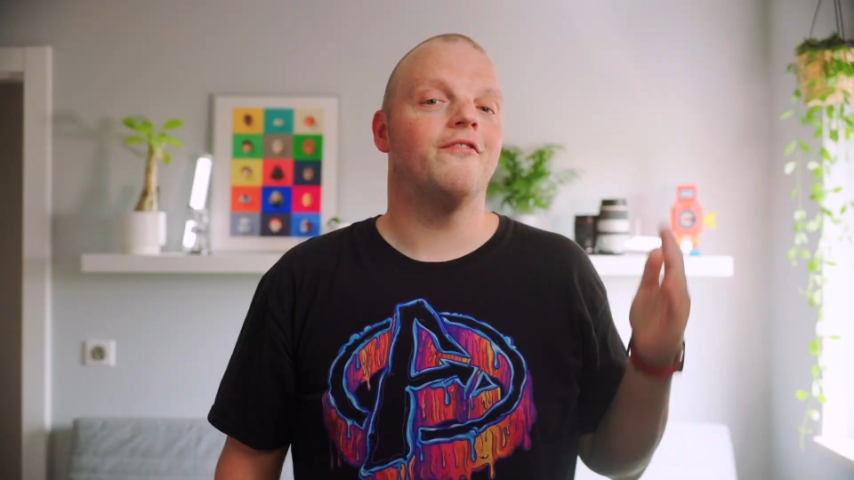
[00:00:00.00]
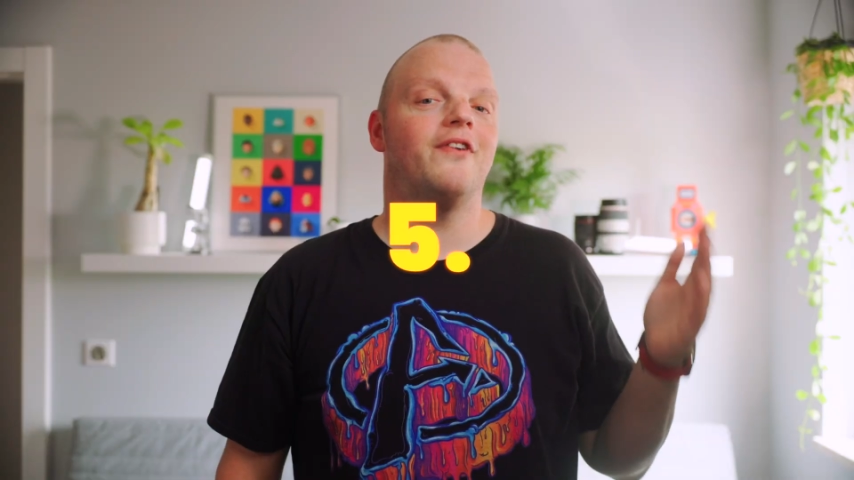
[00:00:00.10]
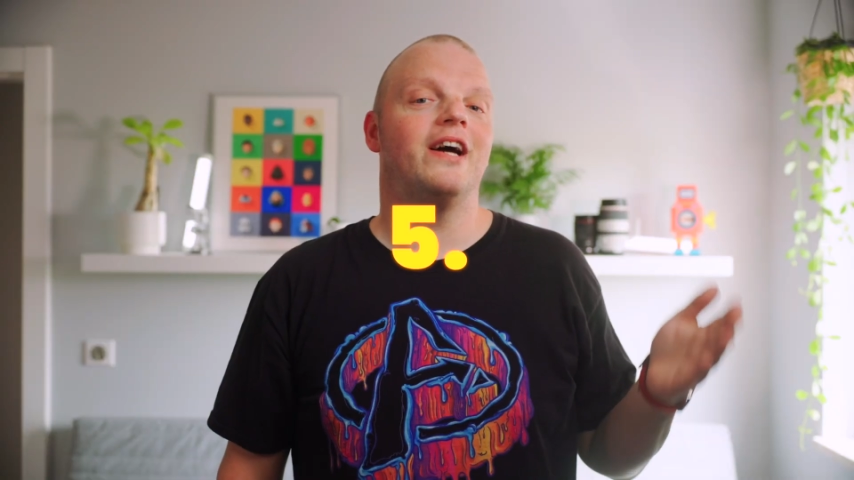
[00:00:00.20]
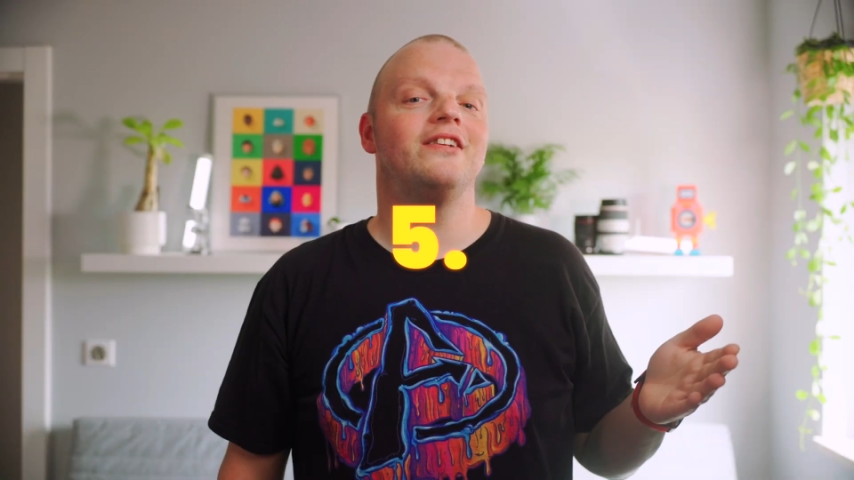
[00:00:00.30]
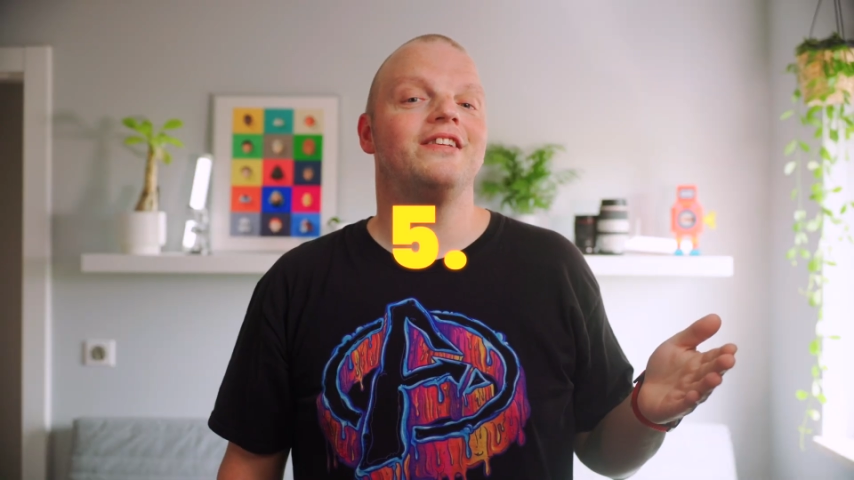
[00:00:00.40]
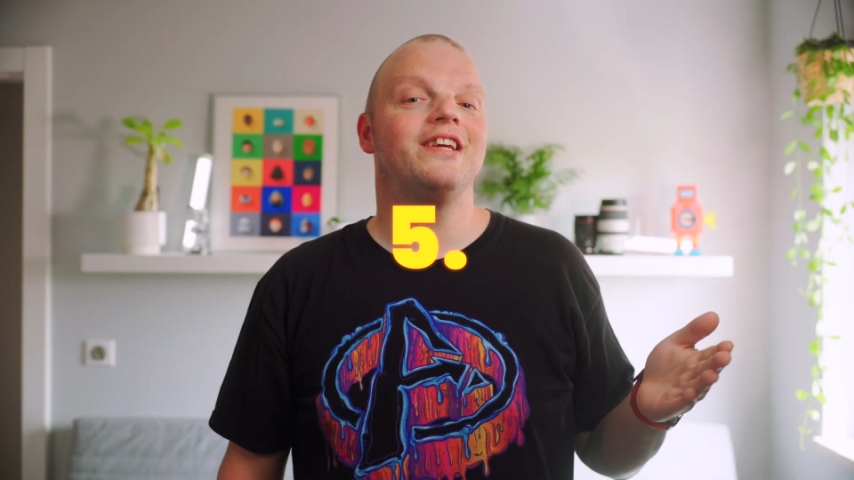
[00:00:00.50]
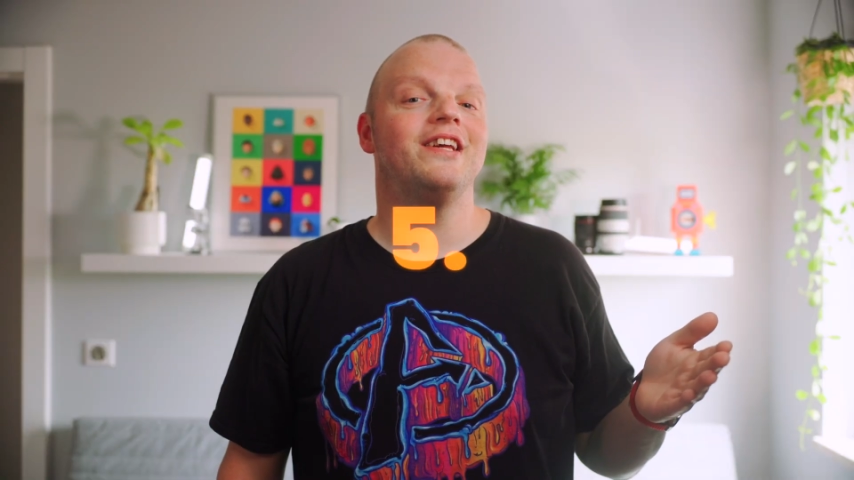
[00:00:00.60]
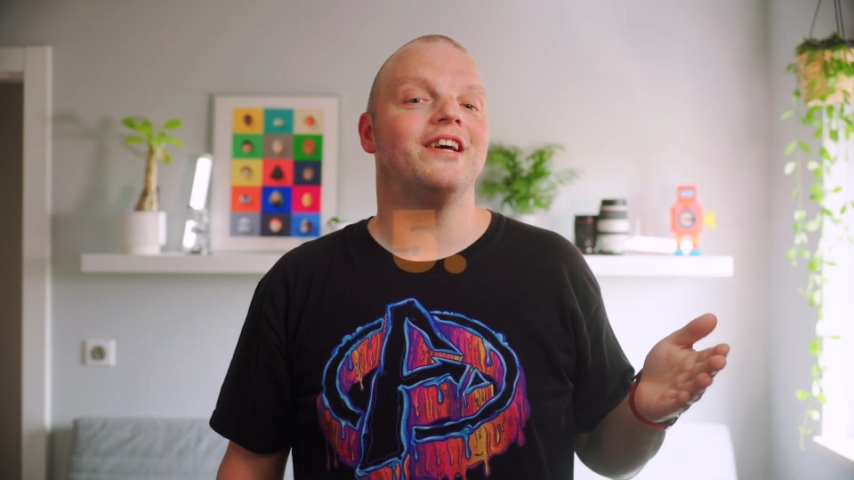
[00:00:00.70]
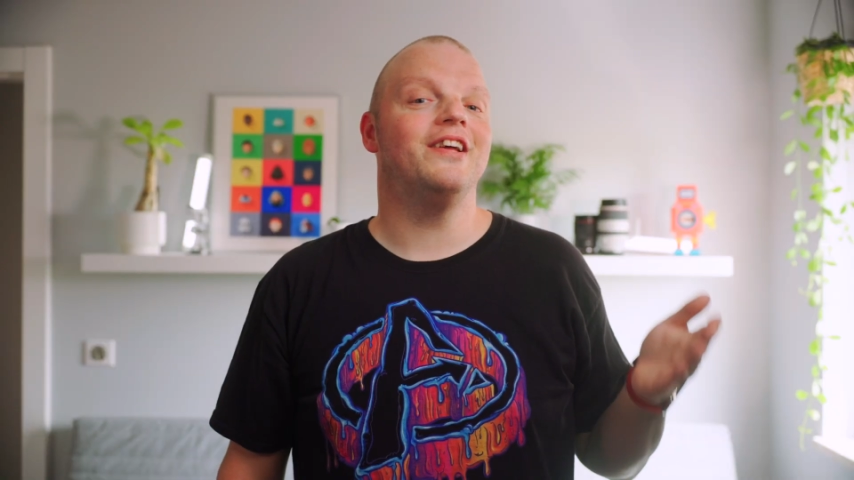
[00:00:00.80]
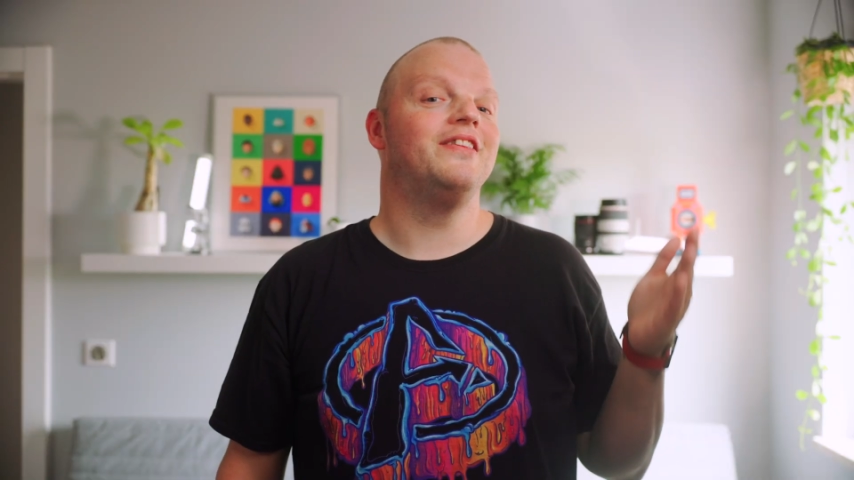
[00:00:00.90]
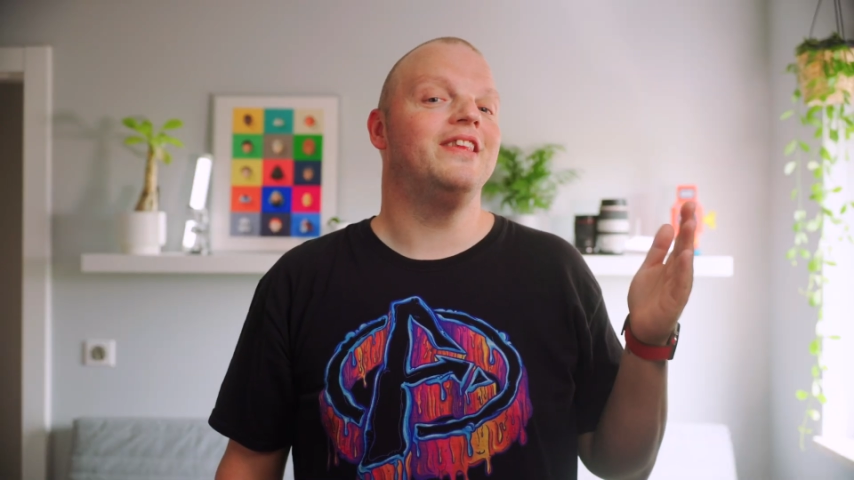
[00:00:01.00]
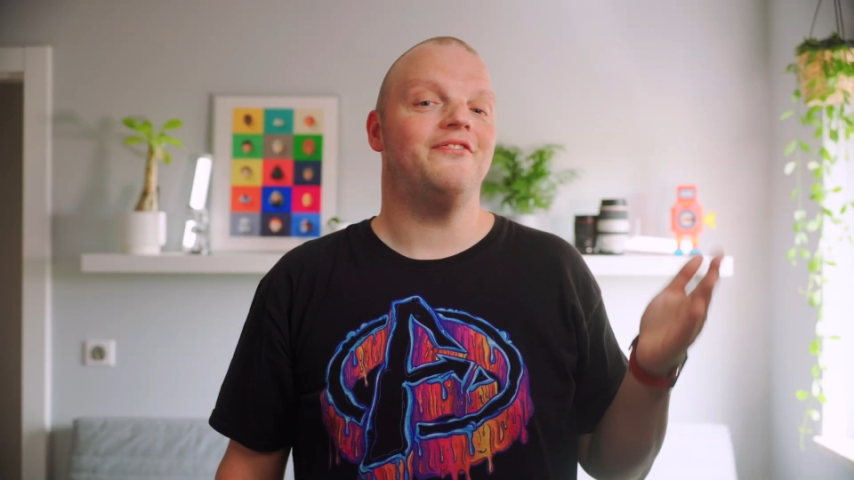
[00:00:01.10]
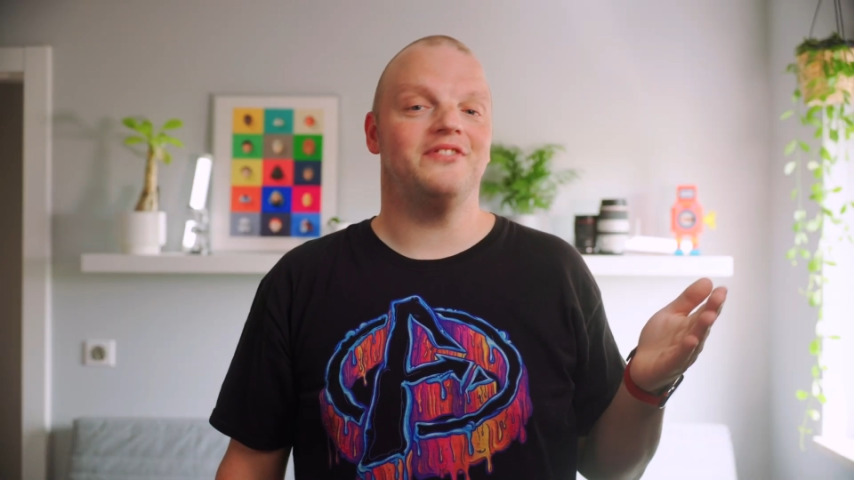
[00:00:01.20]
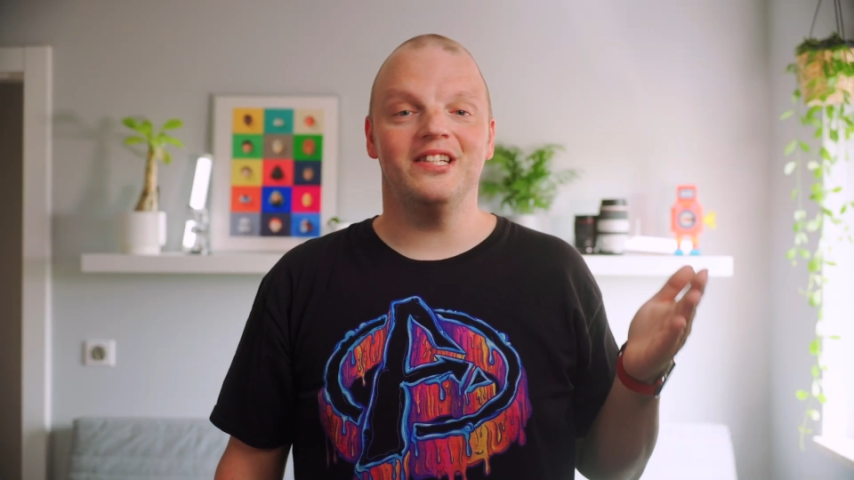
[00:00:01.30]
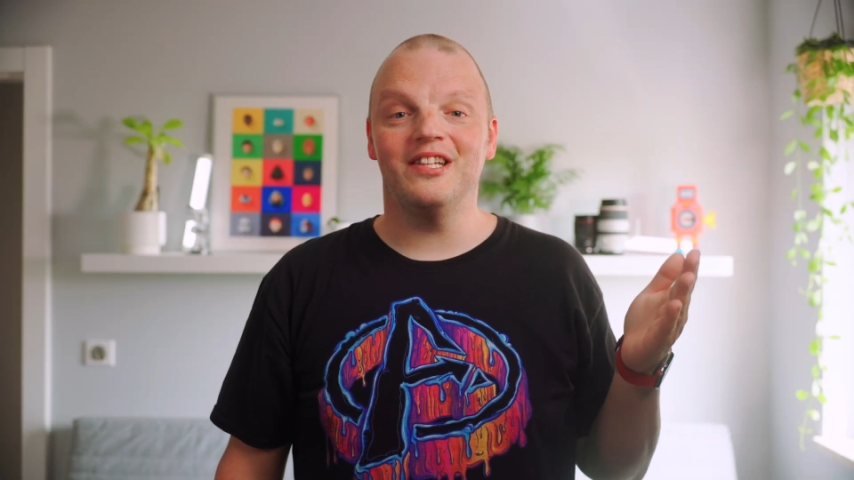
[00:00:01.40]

Finally, a nifty